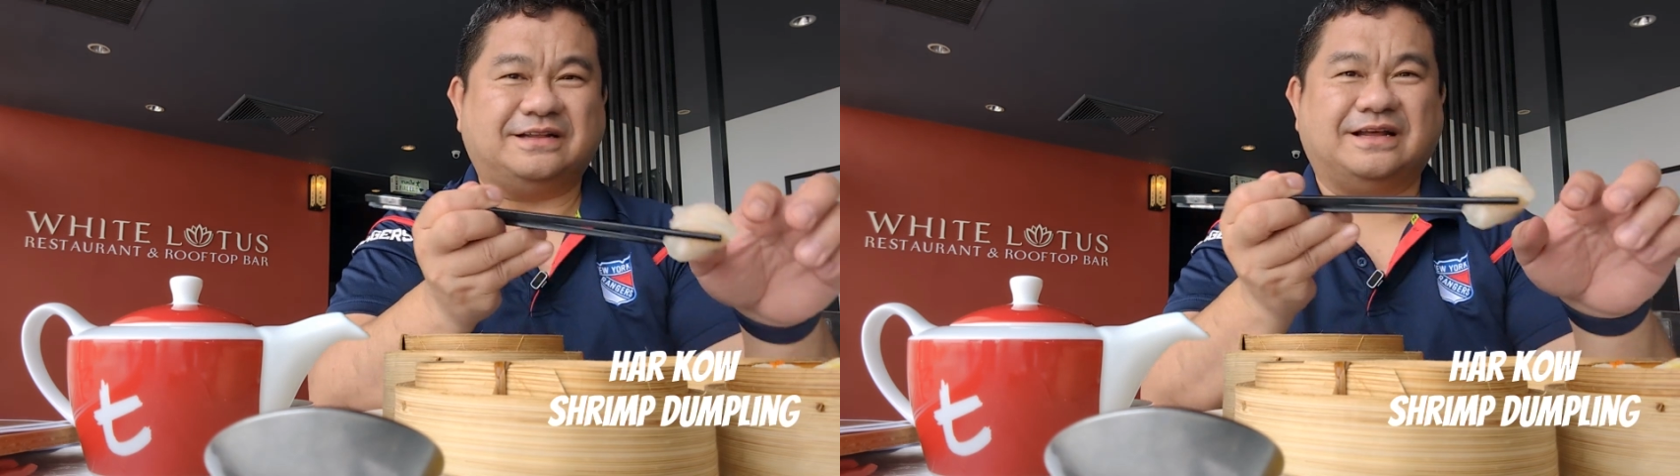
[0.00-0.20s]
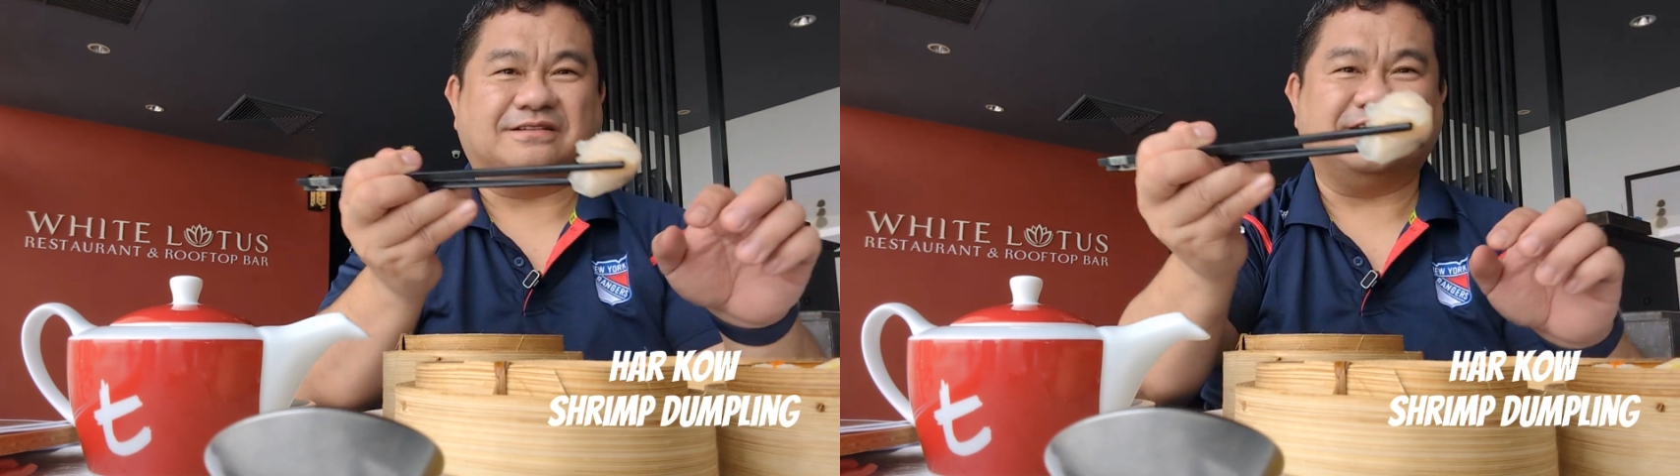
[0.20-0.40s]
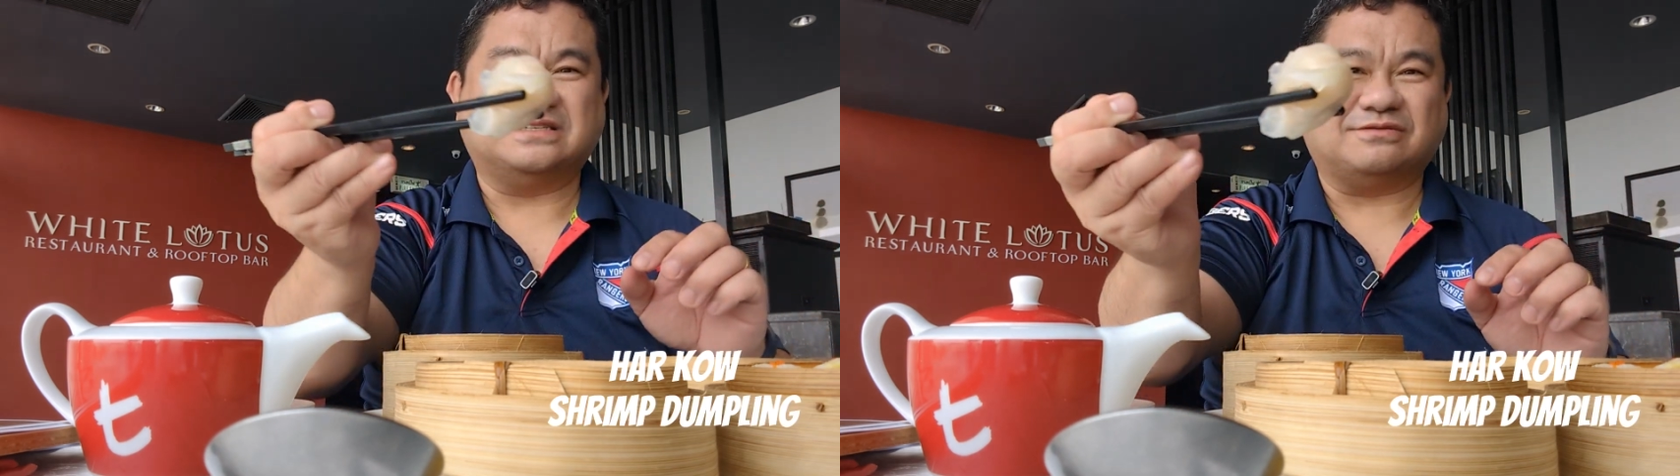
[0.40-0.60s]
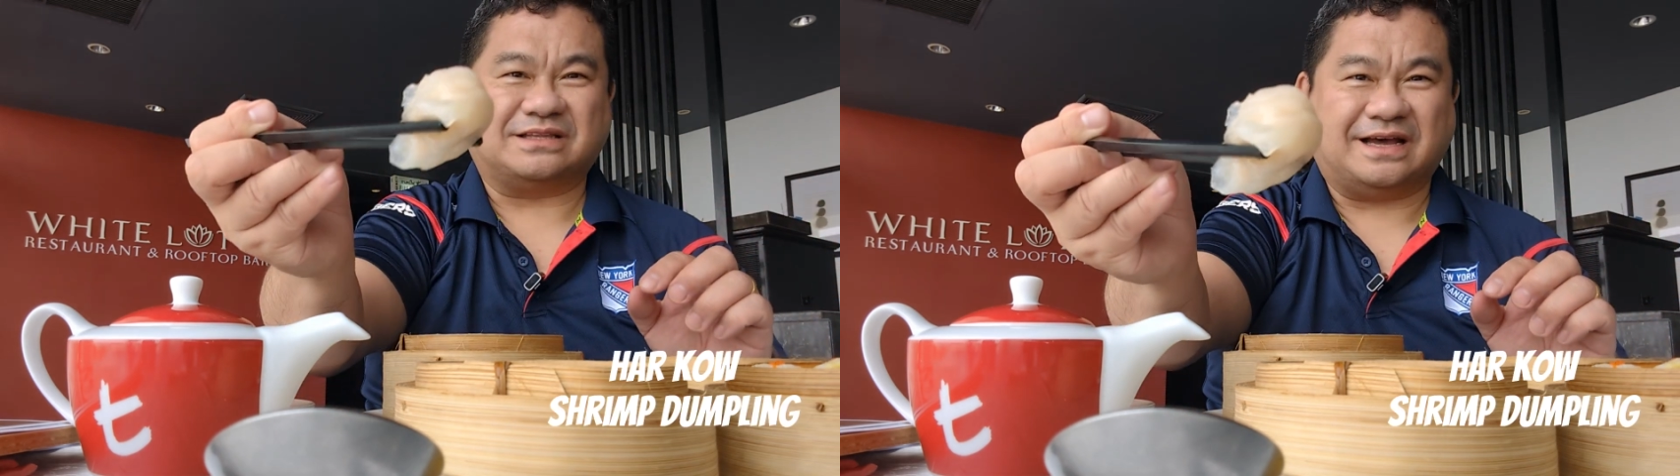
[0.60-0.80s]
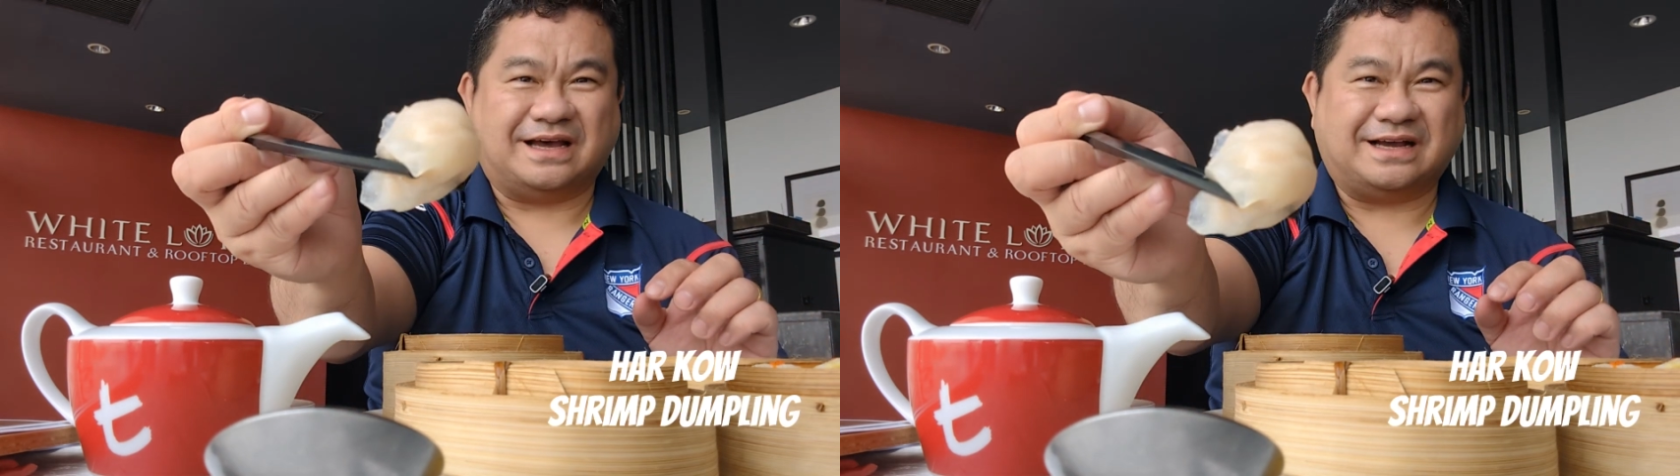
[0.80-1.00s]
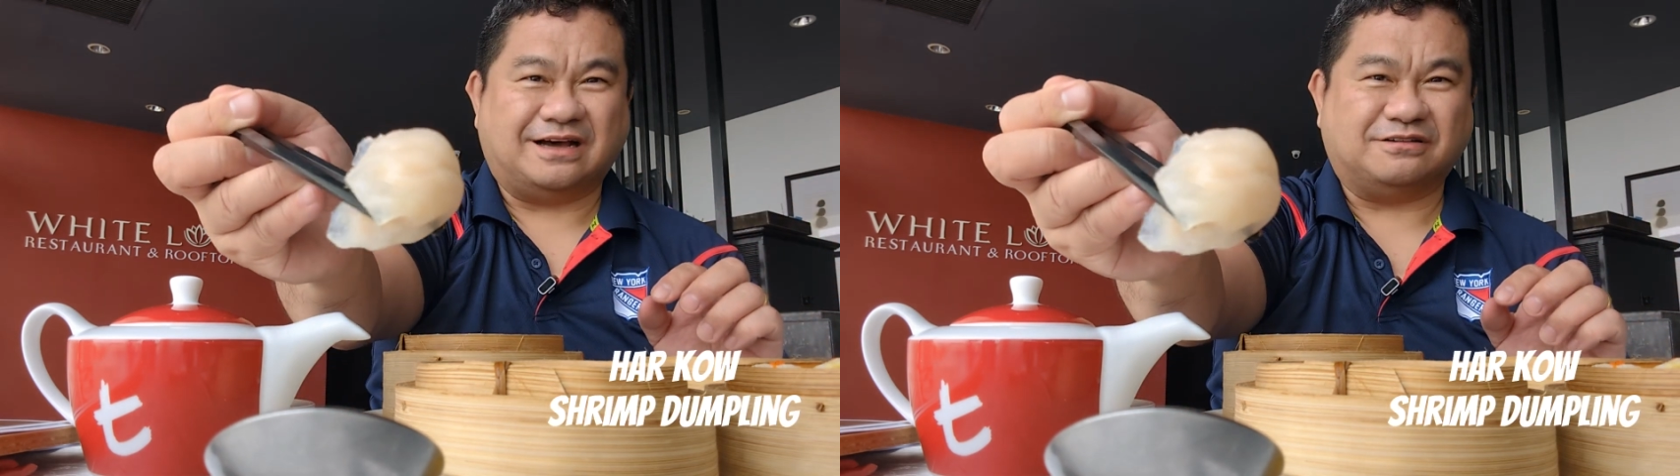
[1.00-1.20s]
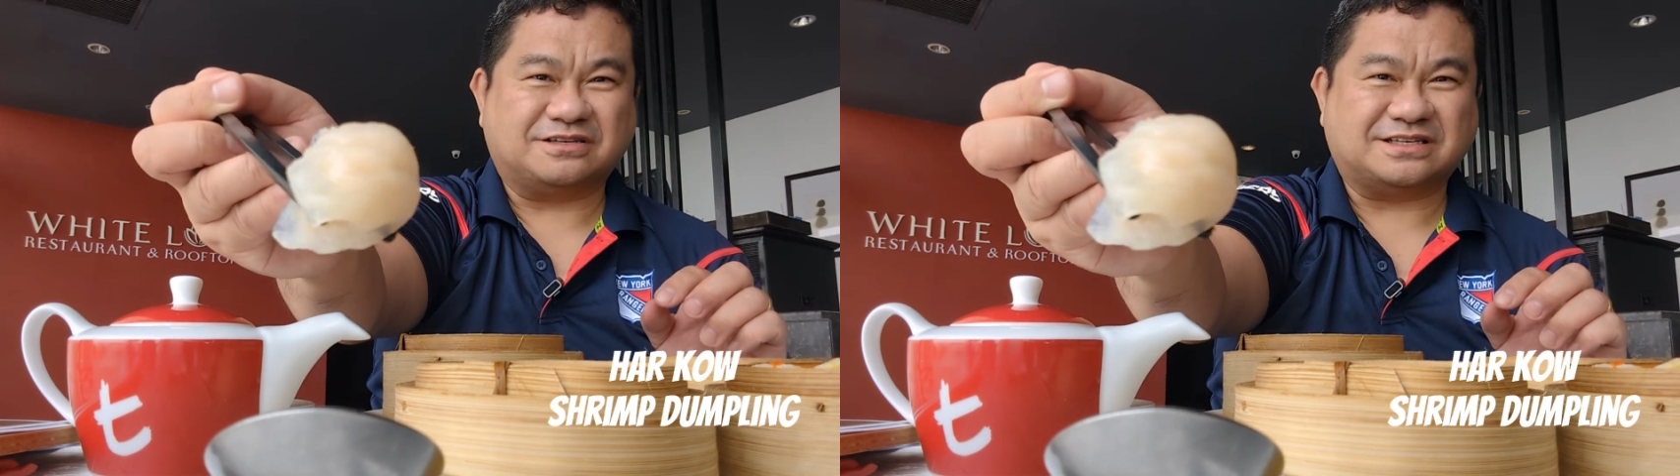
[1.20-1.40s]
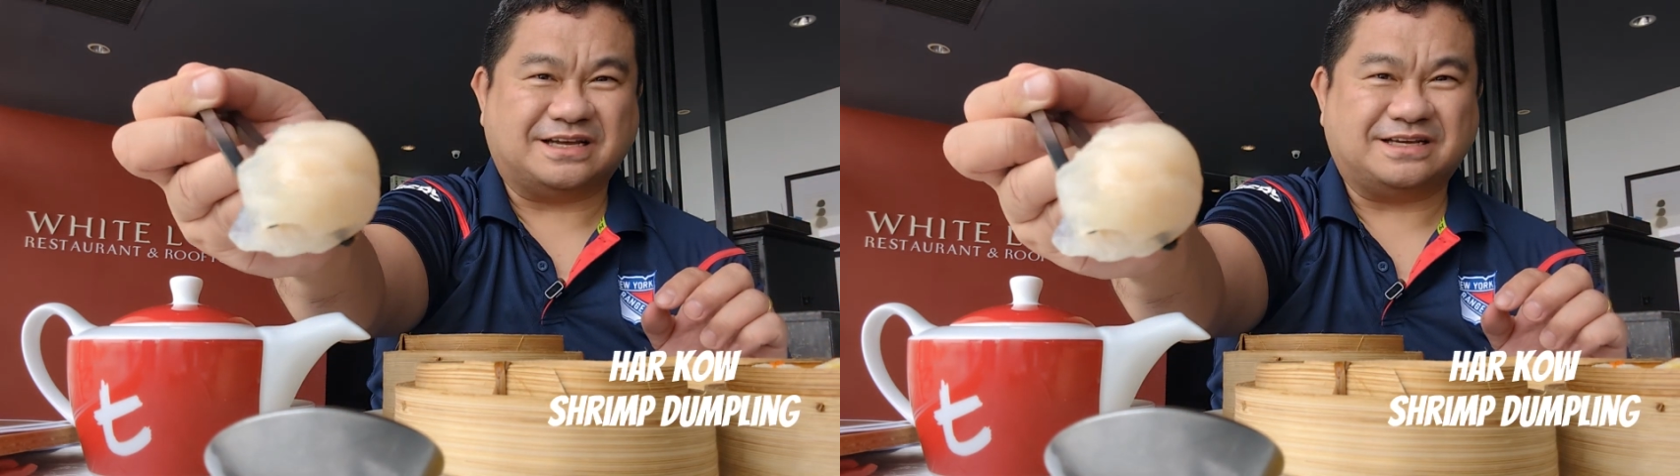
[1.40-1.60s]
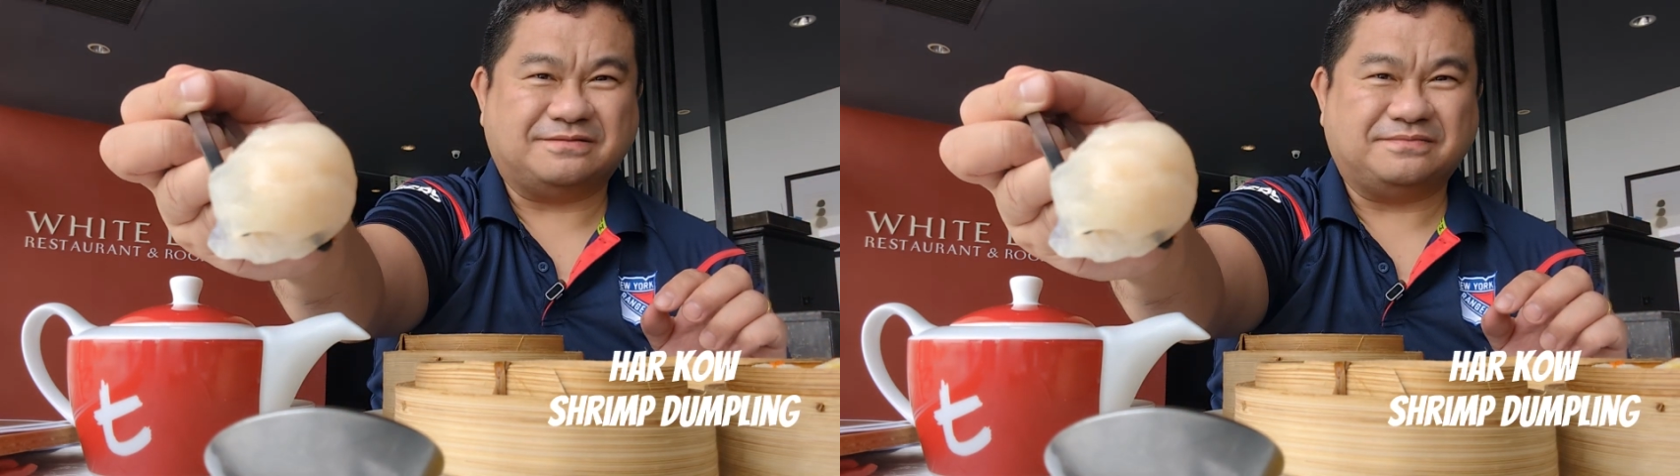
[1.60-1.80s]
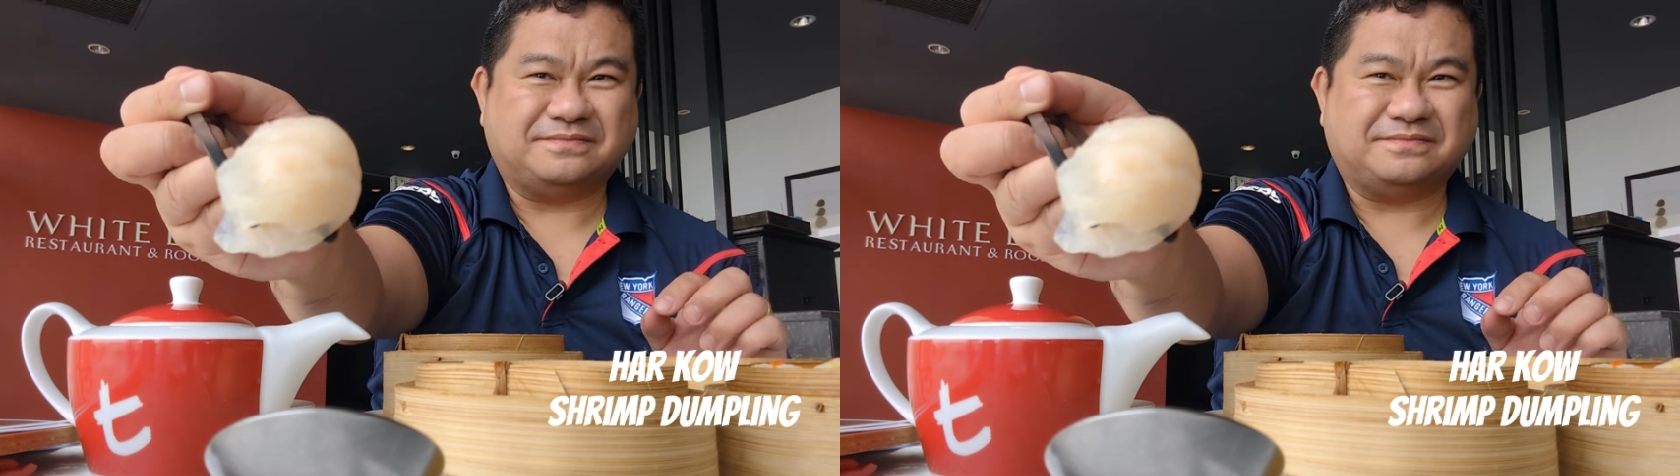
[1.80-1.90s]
Now this is what the hagao looks like.